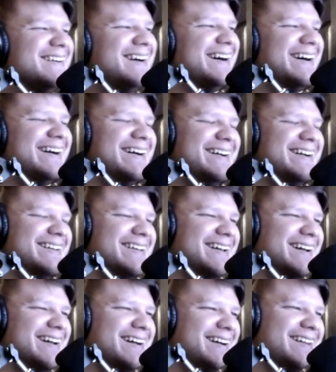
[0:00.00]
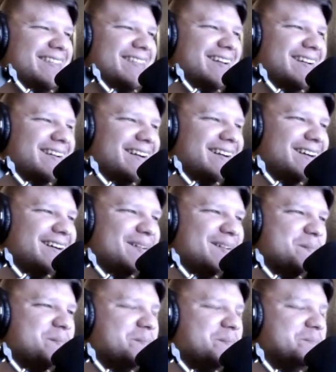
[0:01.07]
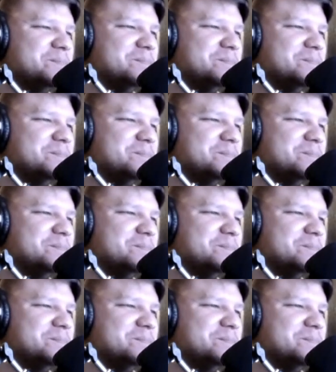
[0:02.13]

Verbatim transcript: uh, yeah, I think um,